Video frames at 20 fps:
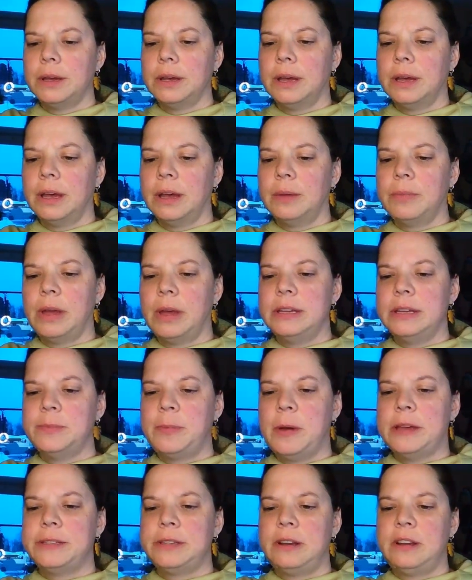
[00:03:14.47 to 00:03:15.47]
My
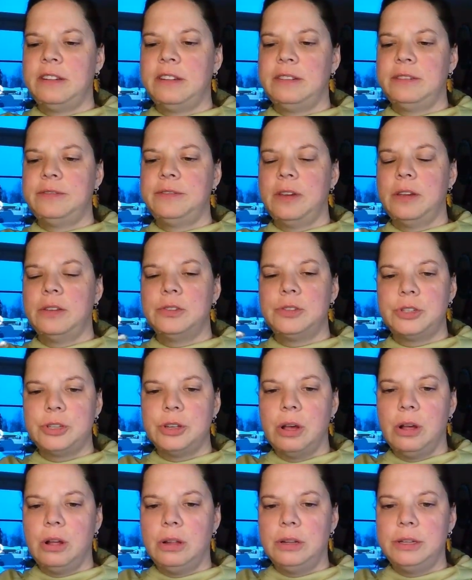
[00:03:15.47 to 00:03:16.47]
deposit of
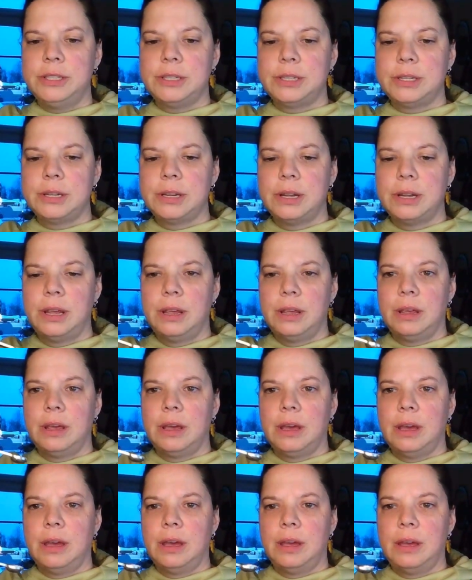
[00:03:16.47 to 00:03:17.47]
salt
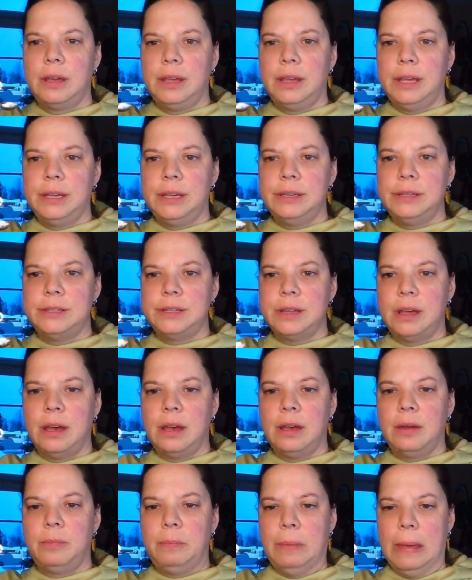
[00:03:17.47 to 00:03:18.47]
is
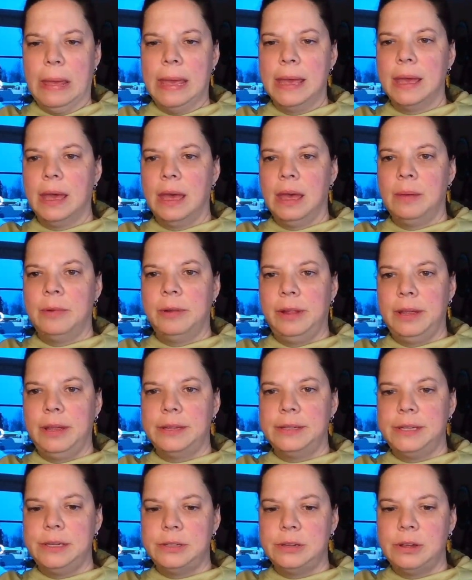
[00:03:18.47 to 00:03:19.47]
a pink
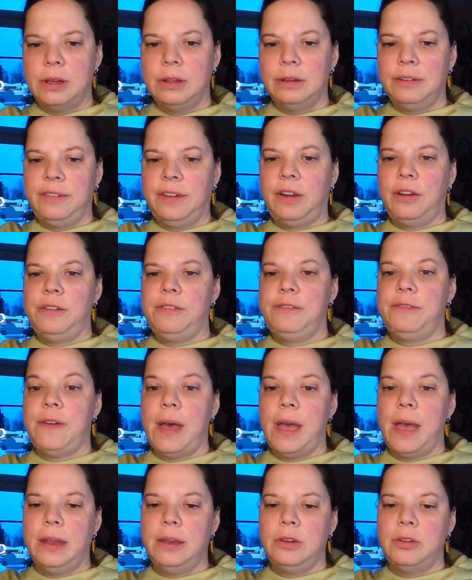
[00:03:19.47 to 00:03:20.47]
Himalayan sea salt, a very
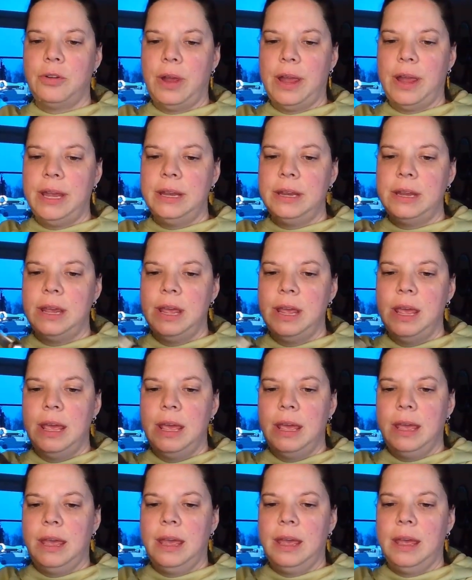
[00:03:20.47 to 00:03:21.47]
fine grain,
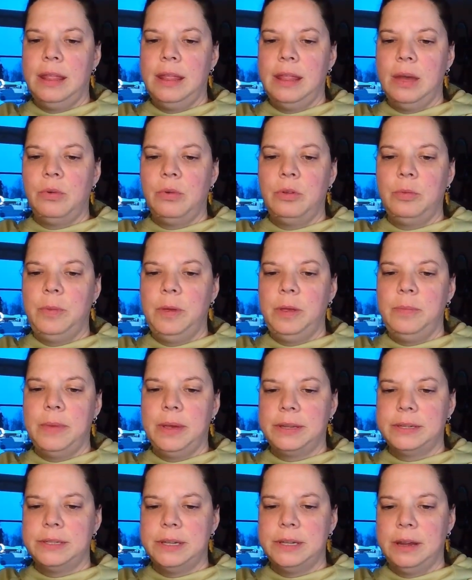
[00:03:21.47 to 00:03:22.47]
and that will be
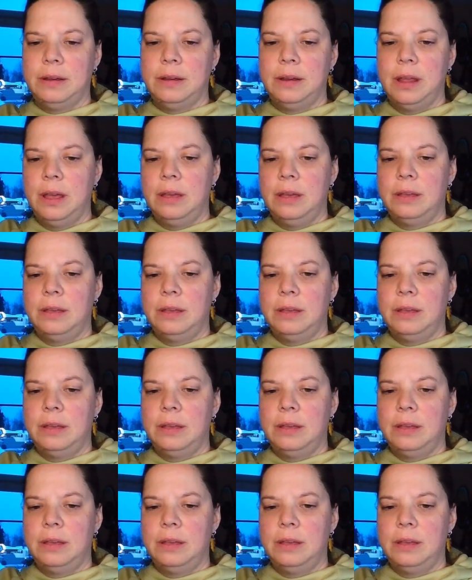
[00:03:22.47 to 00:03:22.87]
mixed in.